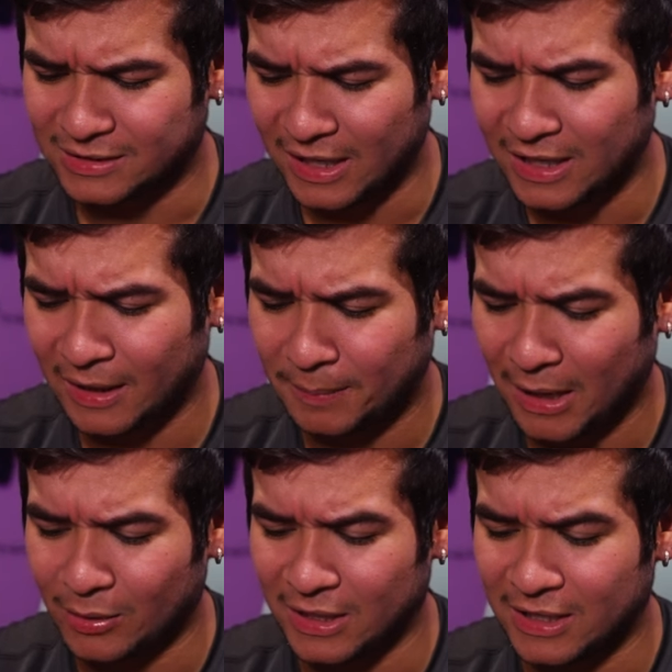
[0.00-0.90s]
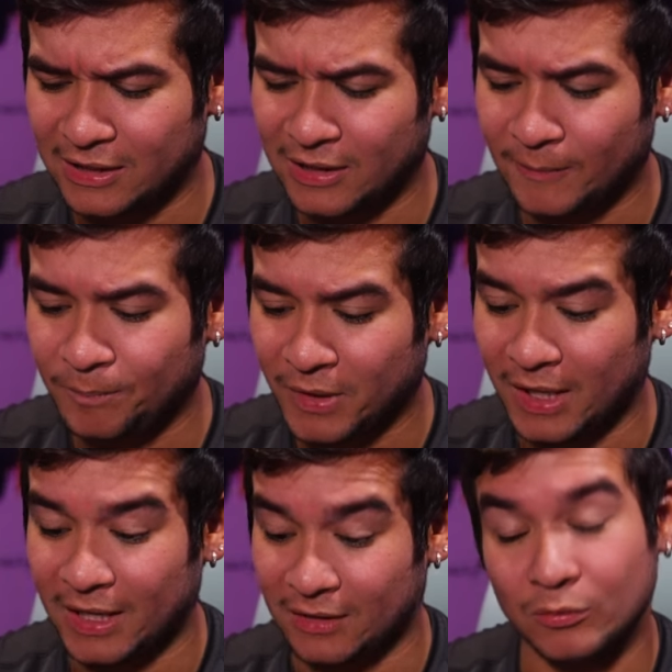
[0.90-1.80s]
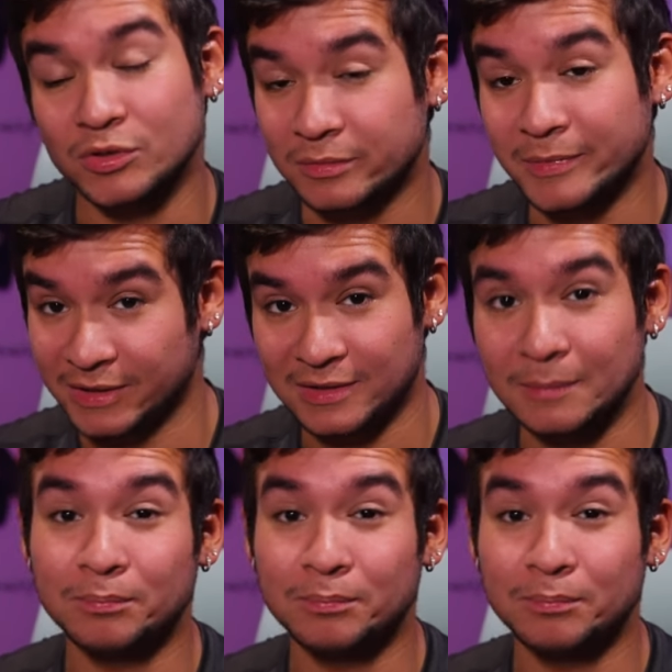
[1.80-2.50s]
AI powered editing, and which means it